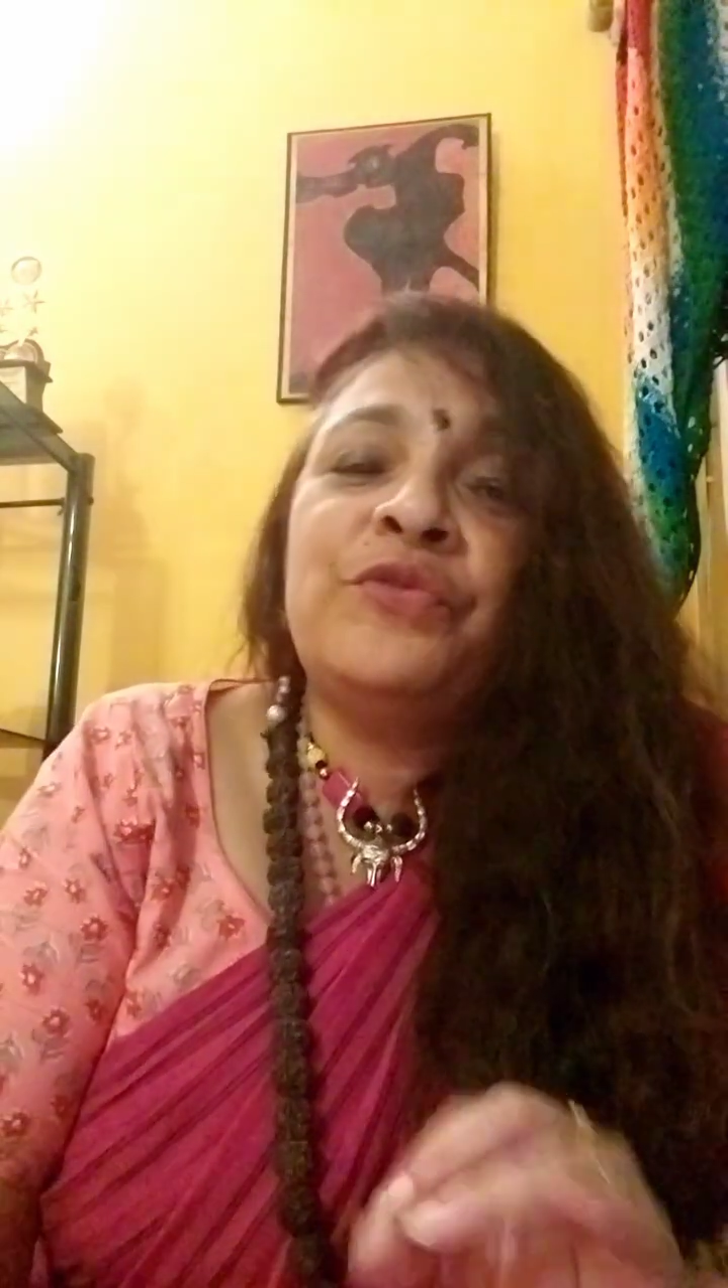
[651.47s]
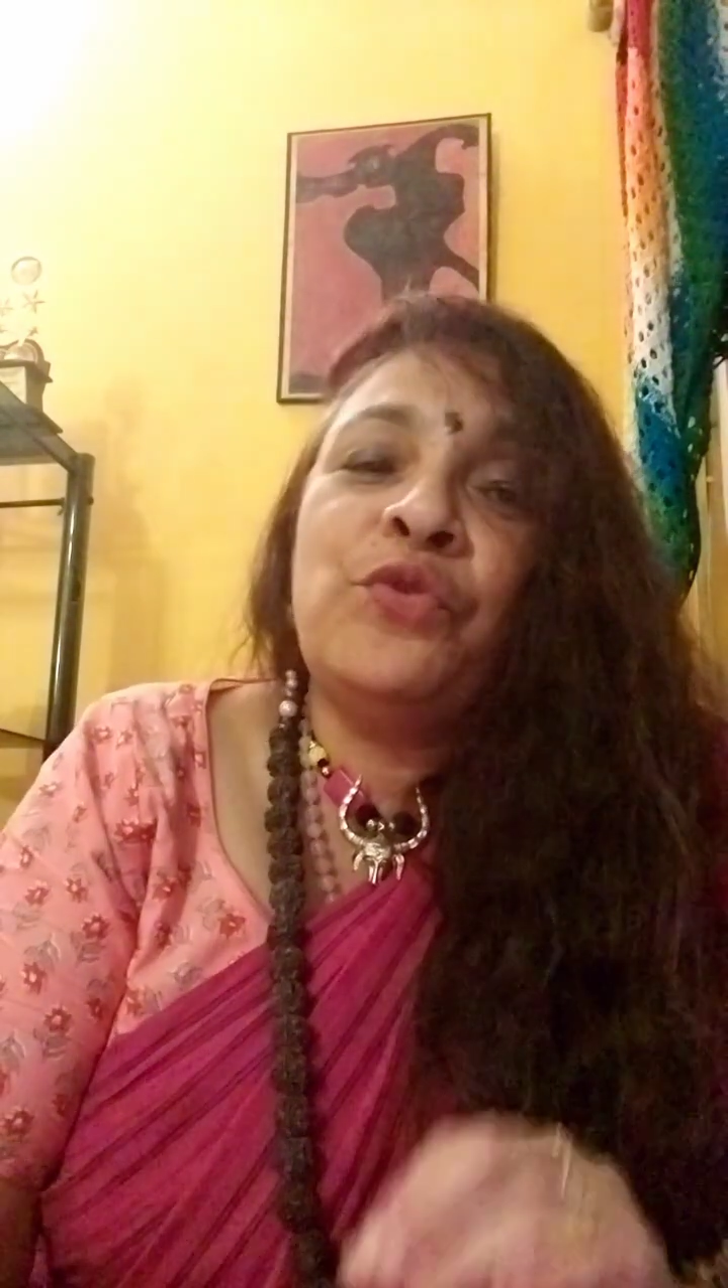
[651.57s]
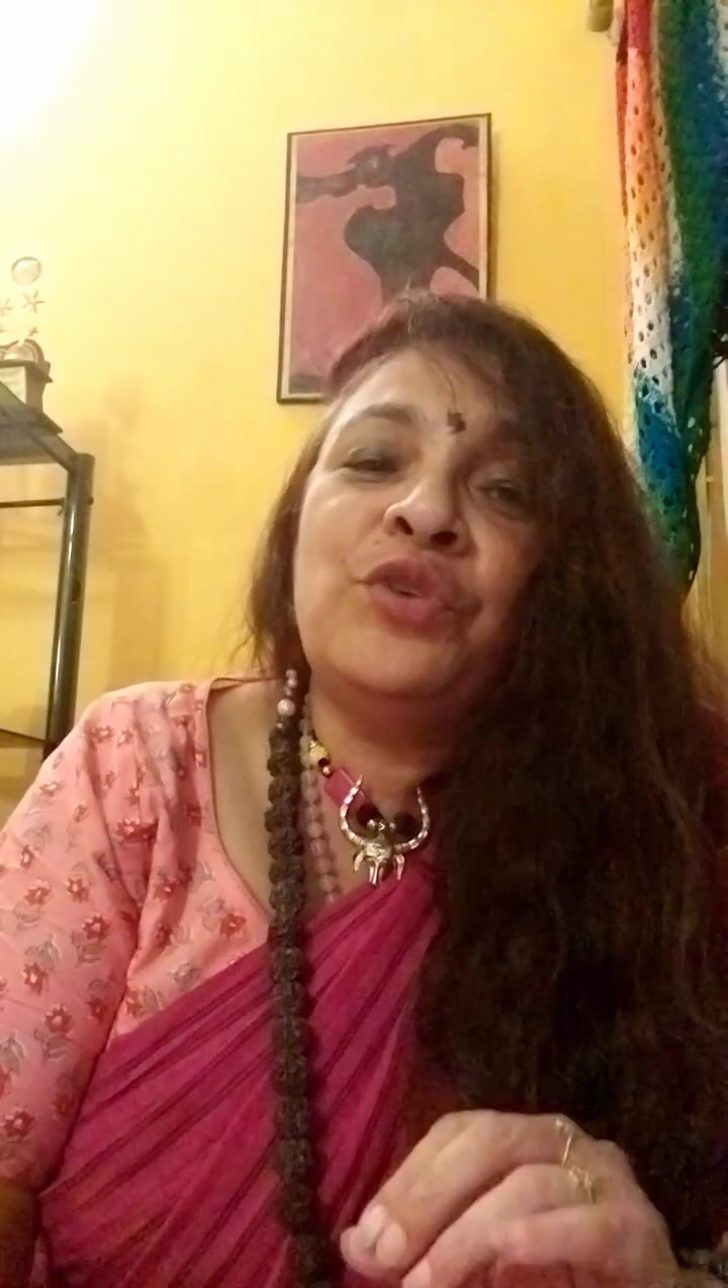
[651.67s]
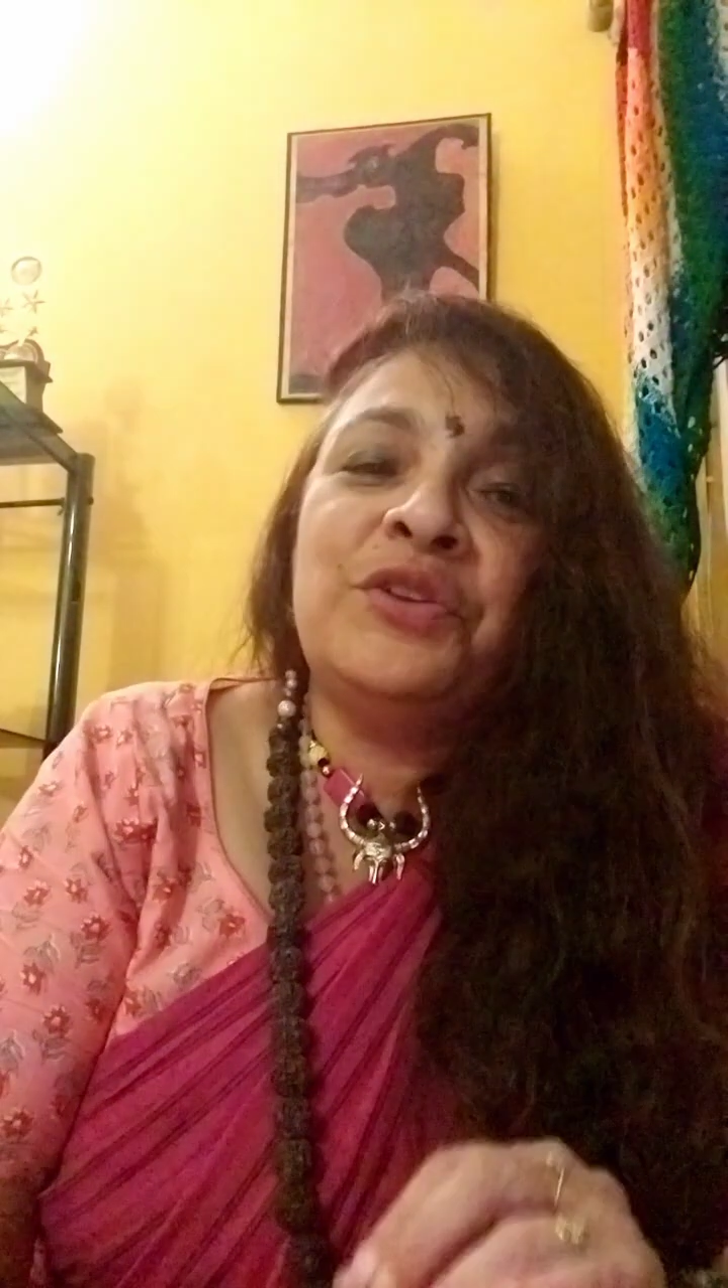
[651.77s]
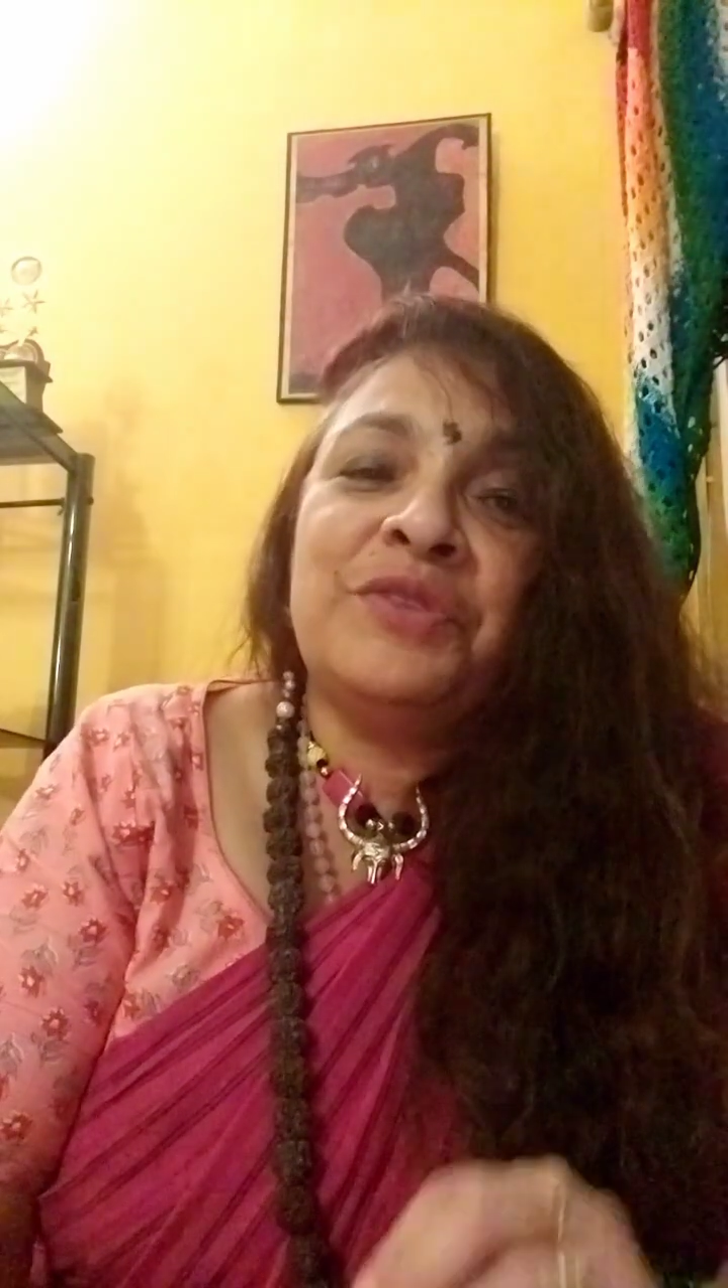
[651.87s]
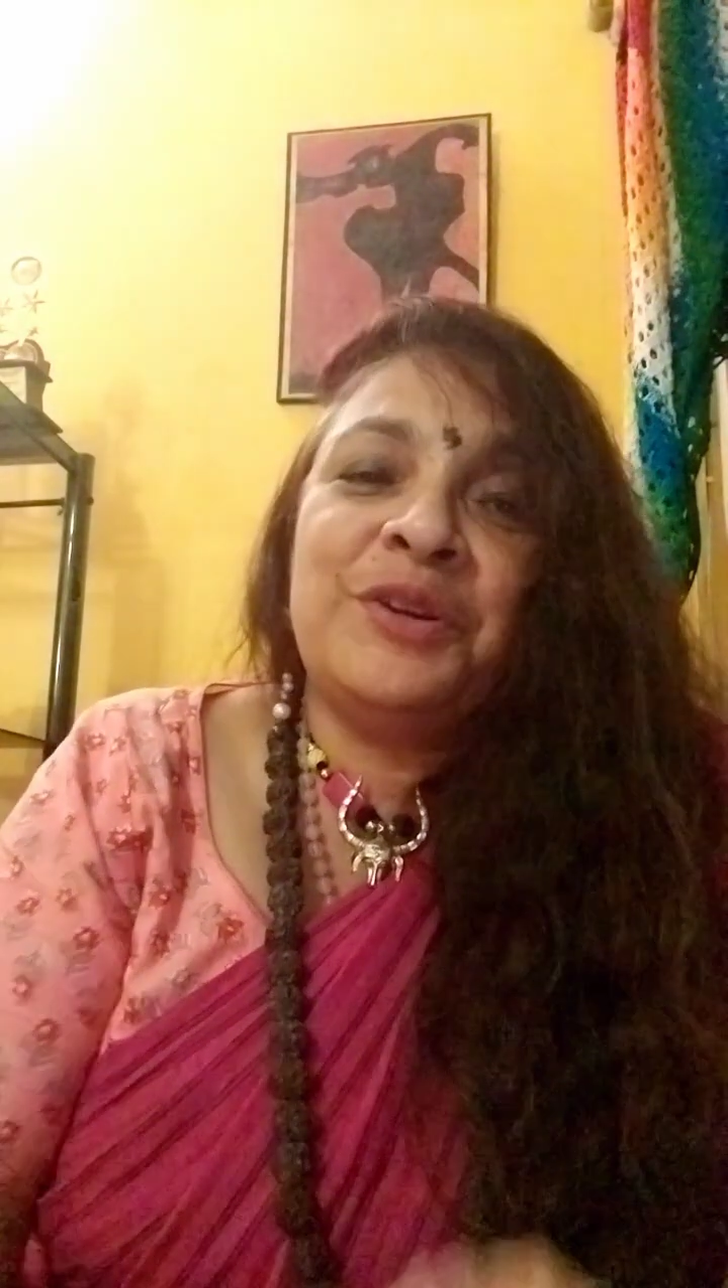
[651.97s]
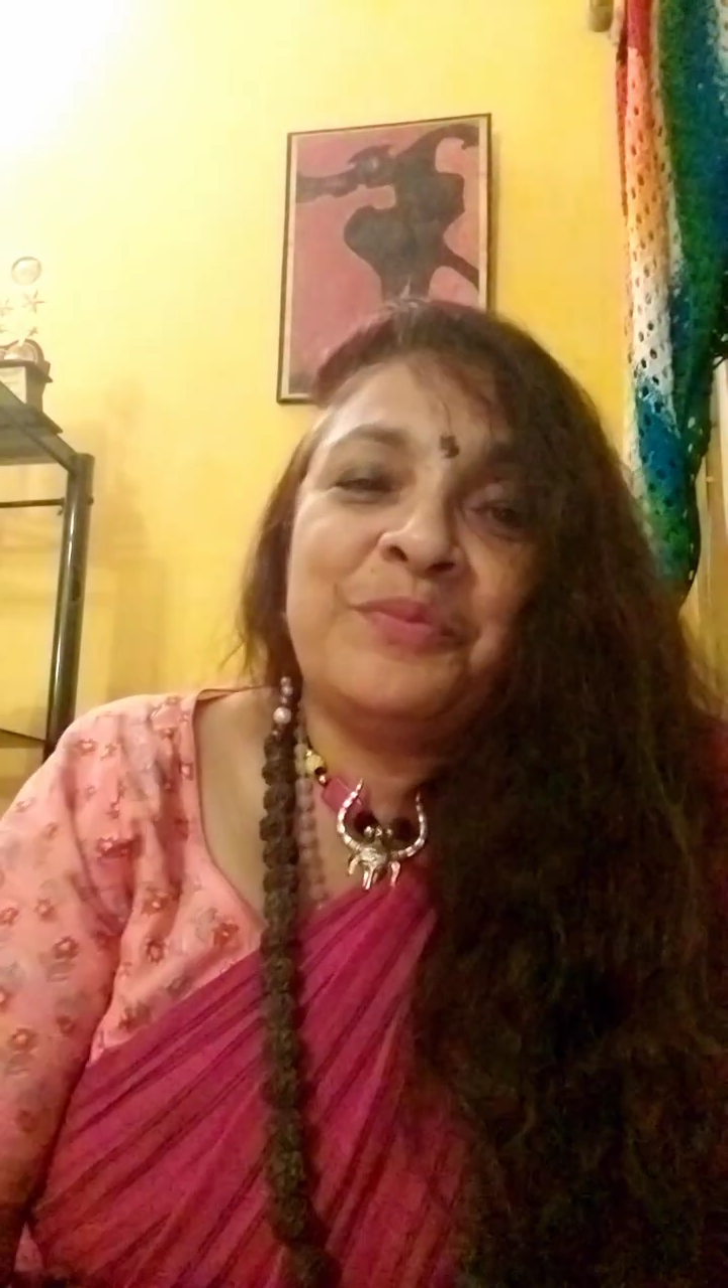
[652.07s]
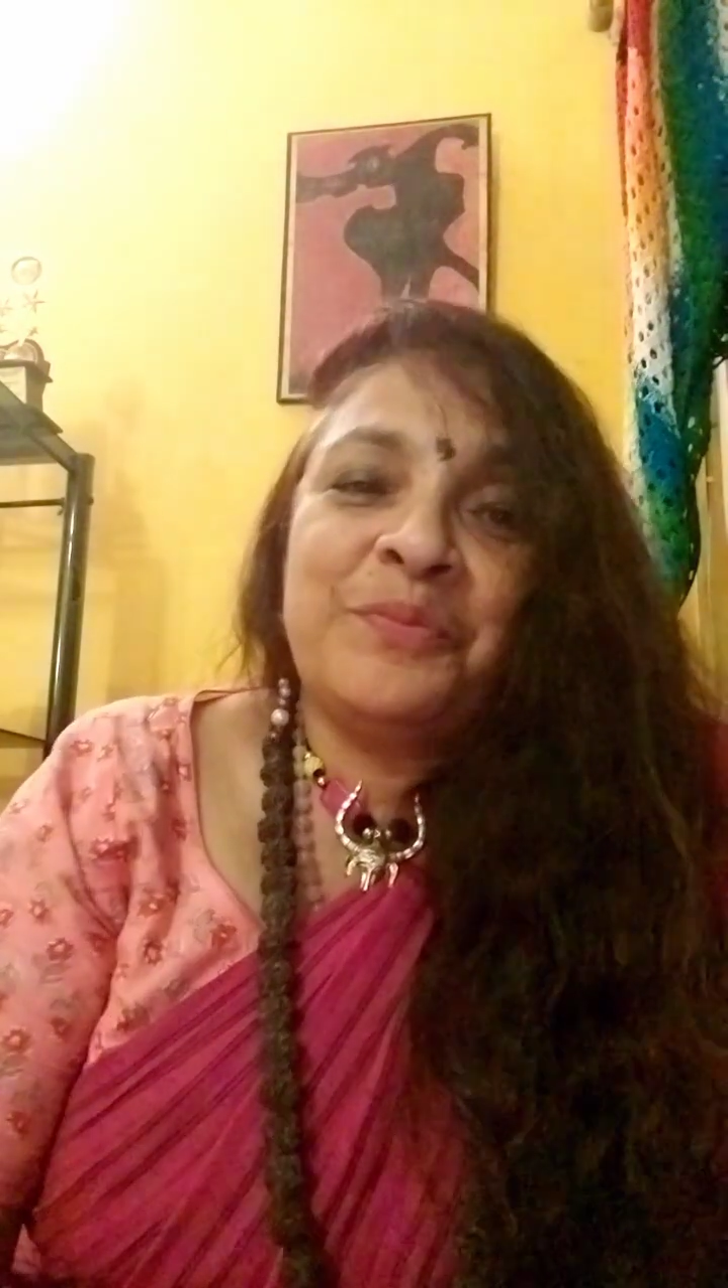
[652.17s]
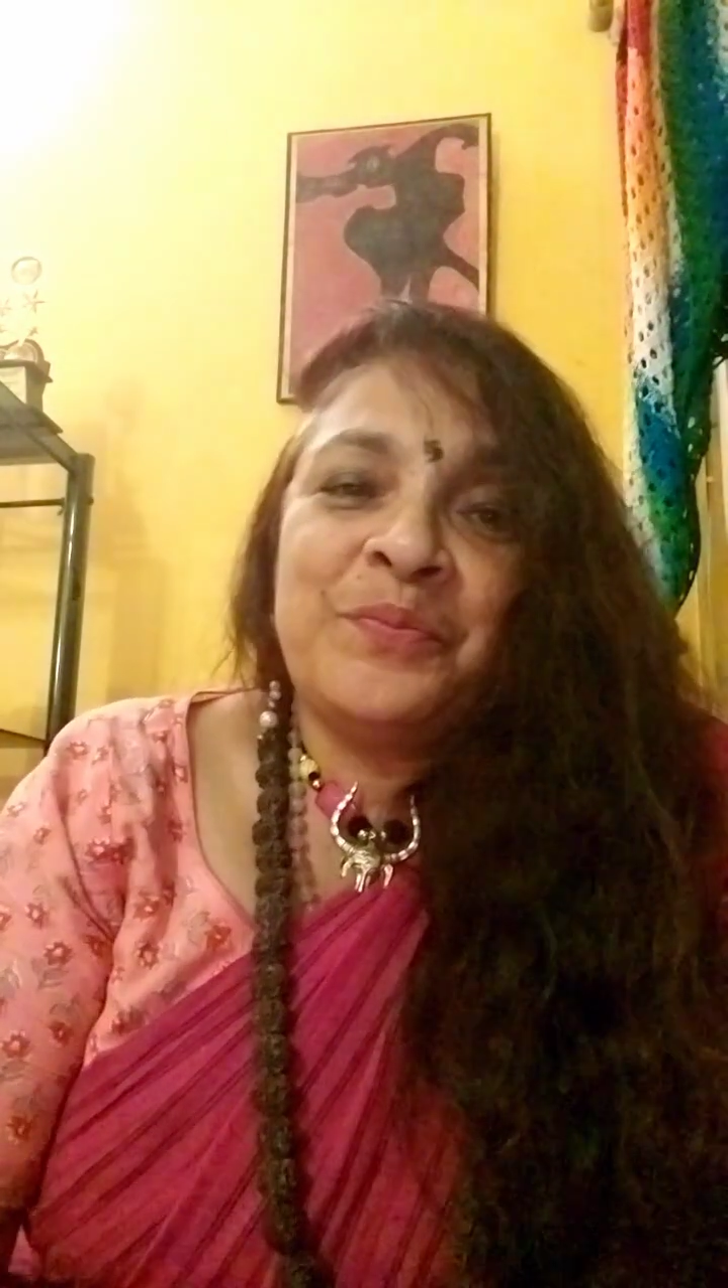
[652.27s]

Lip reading: phone even,